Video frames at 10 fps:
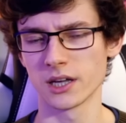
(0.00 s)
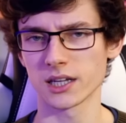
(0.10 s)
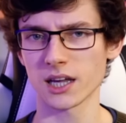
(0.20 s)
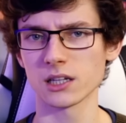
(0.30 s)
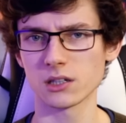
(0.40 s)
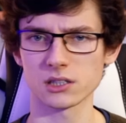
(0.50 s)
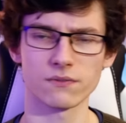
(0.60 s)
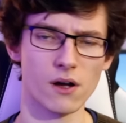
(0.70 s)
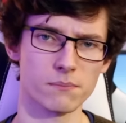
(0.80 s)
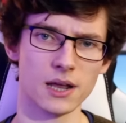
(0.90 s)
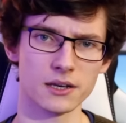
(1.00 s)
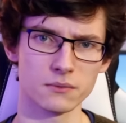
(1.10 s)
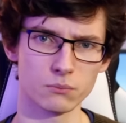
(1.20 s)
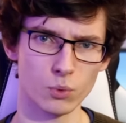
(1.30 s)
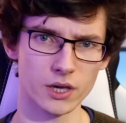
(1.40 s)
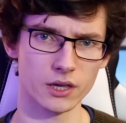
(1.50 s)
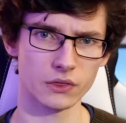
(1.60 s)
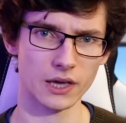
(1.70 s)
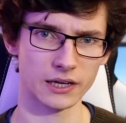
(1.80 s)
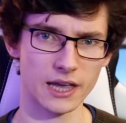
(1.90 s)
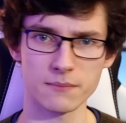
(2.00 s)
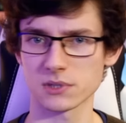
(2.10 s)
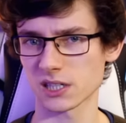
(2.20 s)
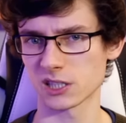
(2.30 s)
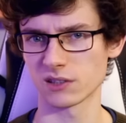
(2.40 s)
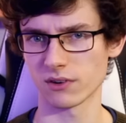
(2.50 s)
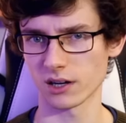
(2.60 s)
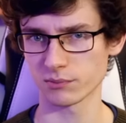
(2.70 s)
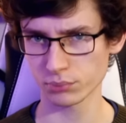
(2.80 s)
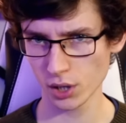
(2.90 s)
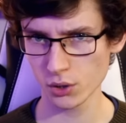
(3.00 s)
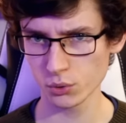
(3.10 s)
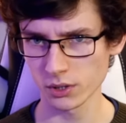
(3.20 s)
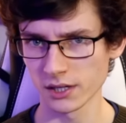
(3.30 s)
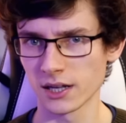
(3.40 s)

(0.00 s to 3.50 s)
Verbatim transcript: K95 Platinum with a M65 Pro,